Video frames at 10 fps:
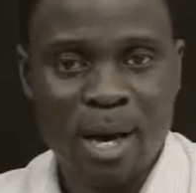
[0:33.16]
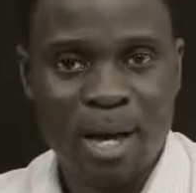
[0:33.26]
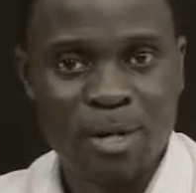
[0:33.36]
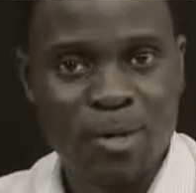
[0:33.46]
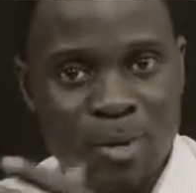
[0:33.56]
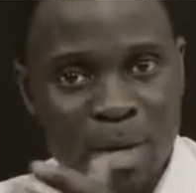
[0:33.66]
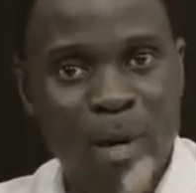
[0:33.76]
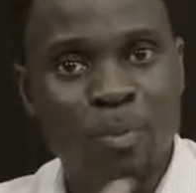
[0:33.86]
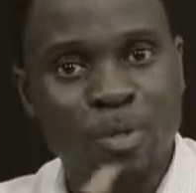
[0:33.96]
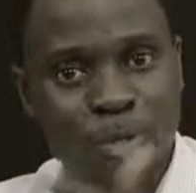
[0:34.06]
and
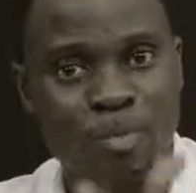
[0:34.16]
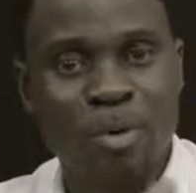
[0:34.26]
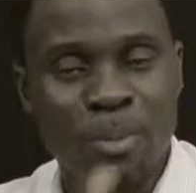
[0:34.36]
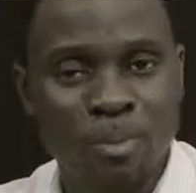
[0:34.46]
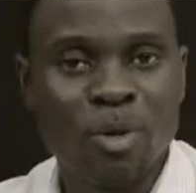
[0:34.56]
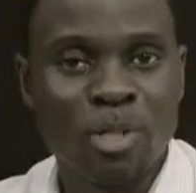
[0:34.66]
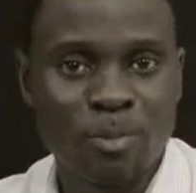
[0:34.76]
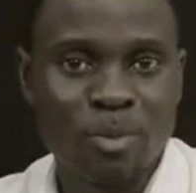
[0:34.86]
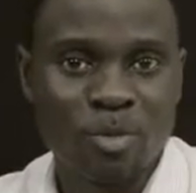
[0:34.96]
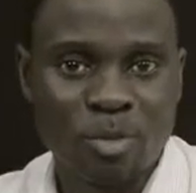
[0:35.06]
help you to create
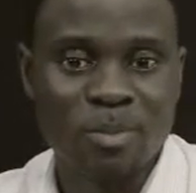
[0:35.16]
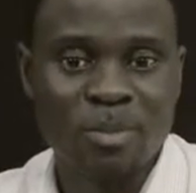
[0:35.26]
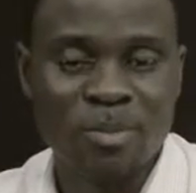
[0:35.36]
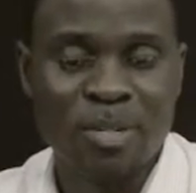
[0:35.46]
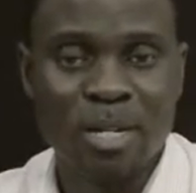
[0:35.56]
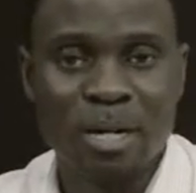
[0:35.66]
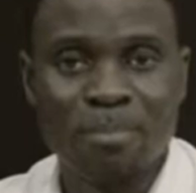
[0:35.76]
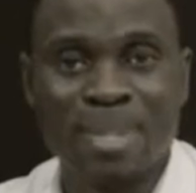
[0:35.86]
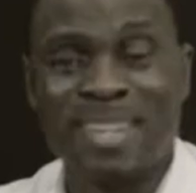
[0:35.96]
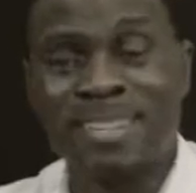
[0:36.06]
multiple streams of
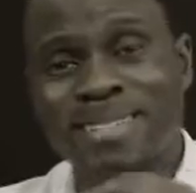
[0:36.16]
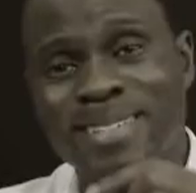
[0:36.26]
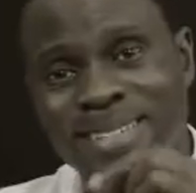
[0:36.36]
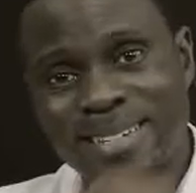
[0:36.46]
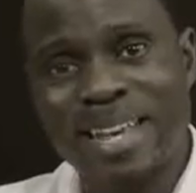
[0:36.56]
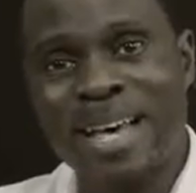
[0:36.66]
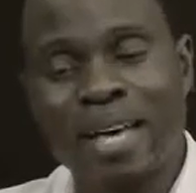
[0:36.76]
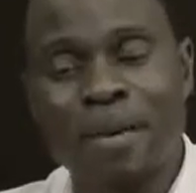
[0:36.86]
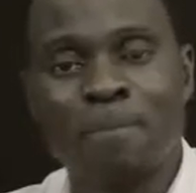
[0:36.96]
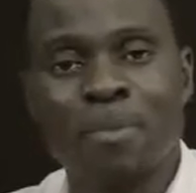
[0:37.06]
income, because
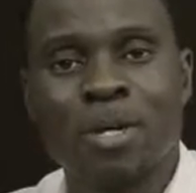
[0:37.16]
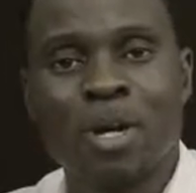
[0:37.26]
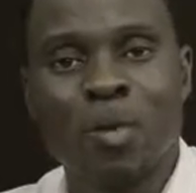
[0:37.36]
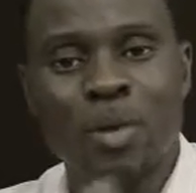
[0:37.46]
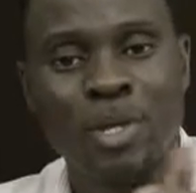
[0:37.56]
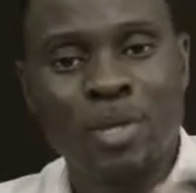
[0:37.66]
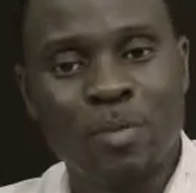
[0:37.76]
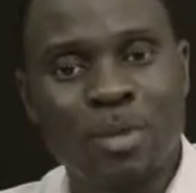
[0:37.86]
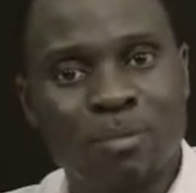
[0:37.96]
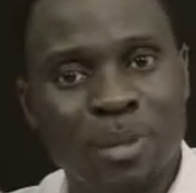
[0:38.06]
today, whether
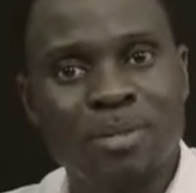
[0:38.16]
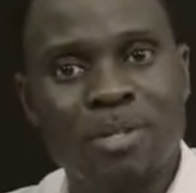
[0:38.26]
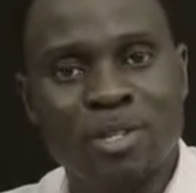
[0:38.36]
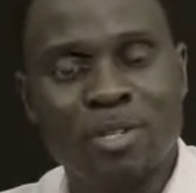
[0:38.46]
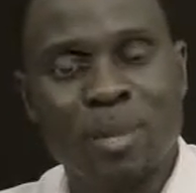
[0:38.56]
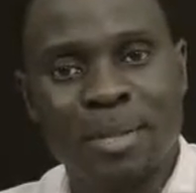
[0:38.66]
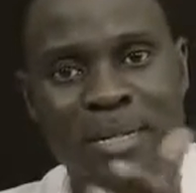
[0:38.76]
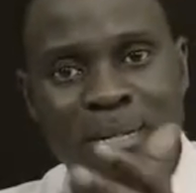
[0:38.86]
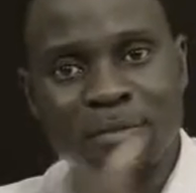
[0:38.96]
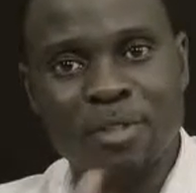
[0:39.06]
you're a business or an
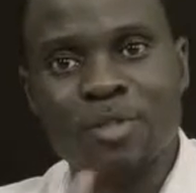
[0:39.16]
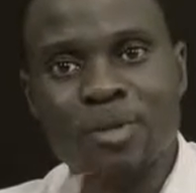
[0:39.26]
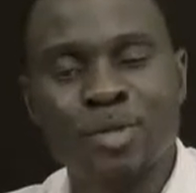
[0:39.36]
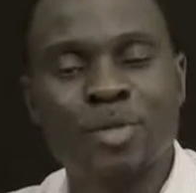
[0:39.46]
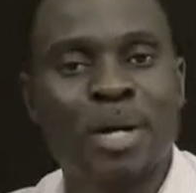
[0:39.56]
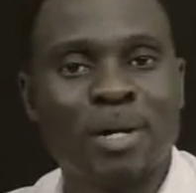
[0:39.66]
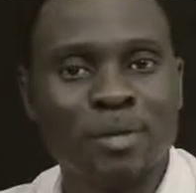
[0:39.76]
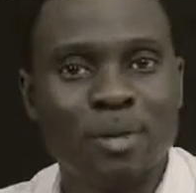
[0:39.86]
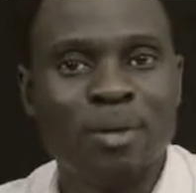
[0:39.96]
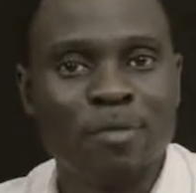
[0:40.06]
individual, you
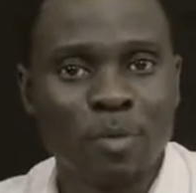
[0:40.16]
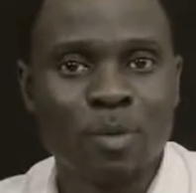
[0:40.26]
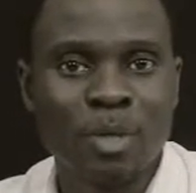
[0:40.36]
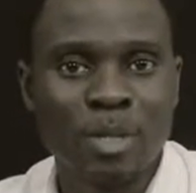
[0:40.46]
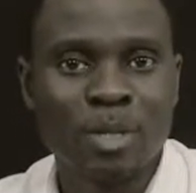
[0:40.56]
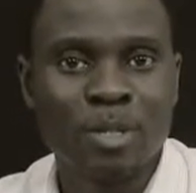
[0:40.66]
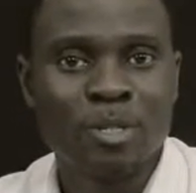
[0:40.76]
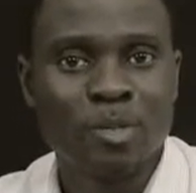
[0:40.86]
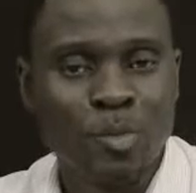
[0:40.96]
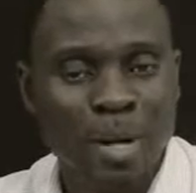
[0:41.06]
cannot afford
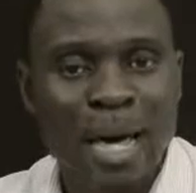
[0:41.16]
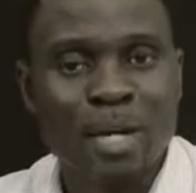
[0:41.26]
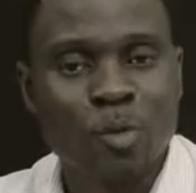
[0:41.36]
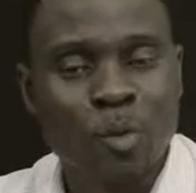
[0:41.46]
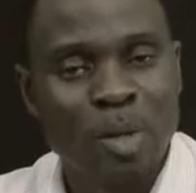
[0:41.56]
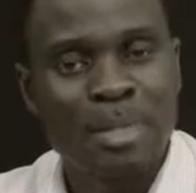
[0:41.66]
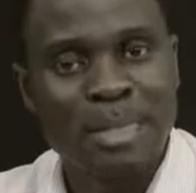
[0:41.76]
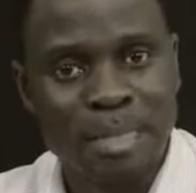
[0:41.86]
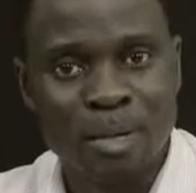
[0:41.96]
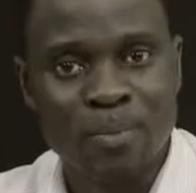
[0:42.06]
to rely on one
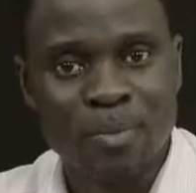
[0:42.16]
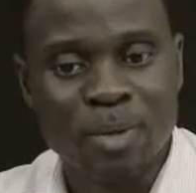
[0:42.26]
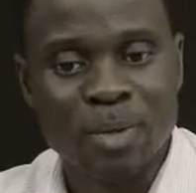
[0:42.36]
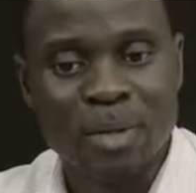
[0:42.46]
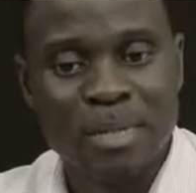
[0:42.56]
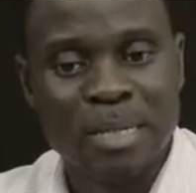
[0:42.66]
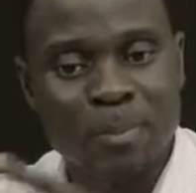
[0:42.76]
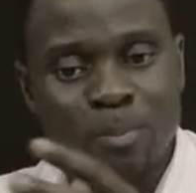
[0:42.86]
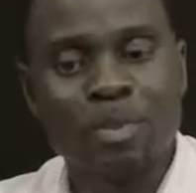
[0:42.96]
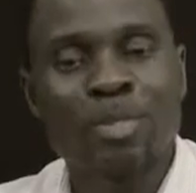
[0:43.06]
income. It's
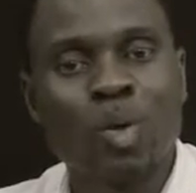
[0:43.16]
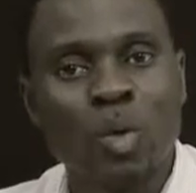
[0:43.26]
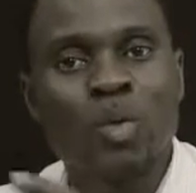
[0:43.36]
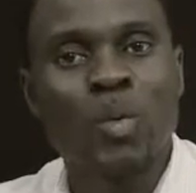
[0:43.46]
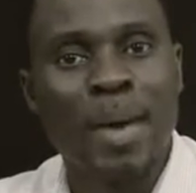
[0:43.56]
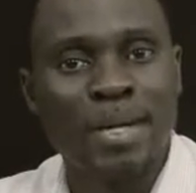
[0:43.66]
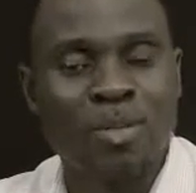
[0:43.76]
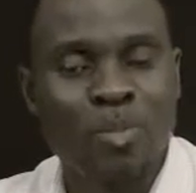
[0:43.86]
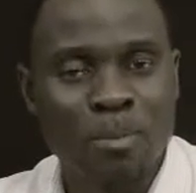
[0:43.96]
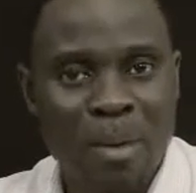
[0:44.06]
like putting all your eggs
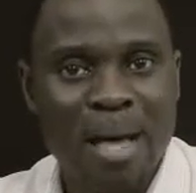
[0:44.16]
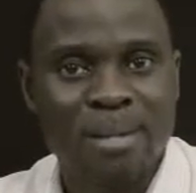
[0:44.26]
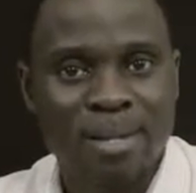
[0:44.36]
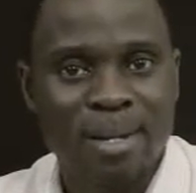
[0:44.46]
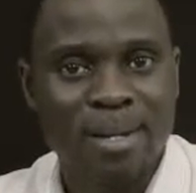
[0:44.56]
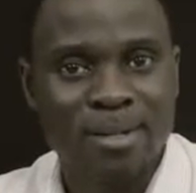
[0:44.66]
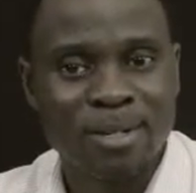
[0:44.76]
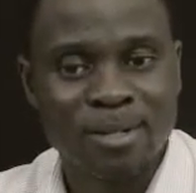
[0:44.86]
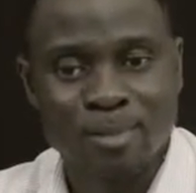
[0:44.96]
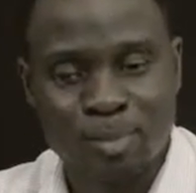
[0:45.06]
in one basket and
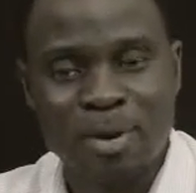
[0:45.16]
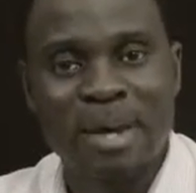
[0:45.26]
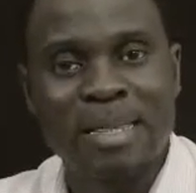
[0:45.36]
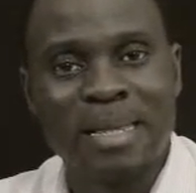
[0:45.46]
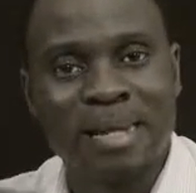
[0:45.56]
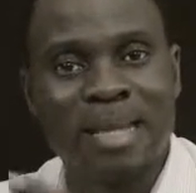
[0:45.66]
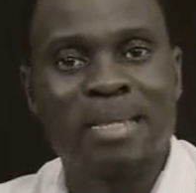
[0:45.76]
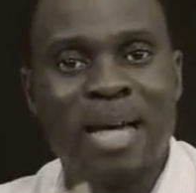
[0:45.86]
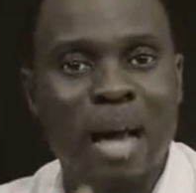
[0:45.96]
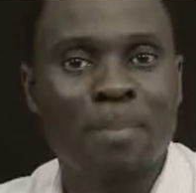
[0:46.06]
just pray that
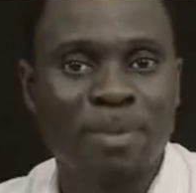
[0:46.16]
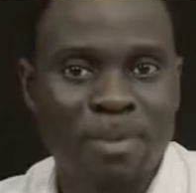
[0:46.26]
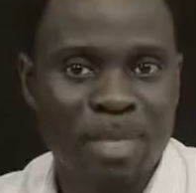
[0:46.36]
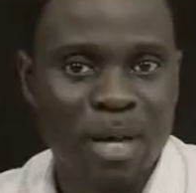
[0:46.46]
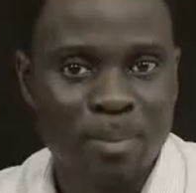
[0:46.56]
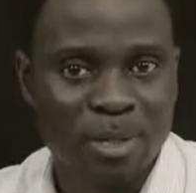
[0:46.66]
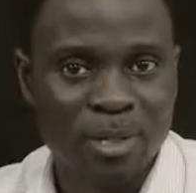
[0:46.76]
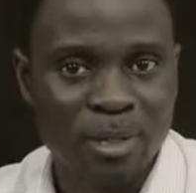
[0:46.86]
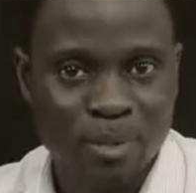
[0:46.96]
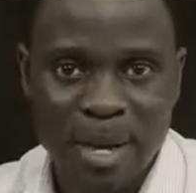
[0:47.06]
nothing happens to that
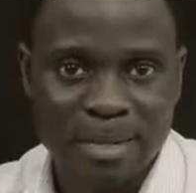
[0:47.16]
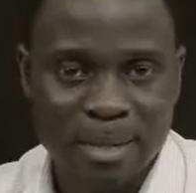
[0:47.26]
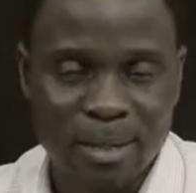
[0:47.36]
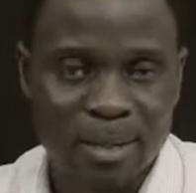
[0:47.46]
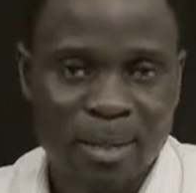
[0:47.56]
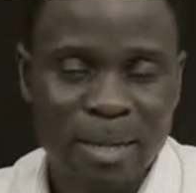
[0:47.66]
particular basket.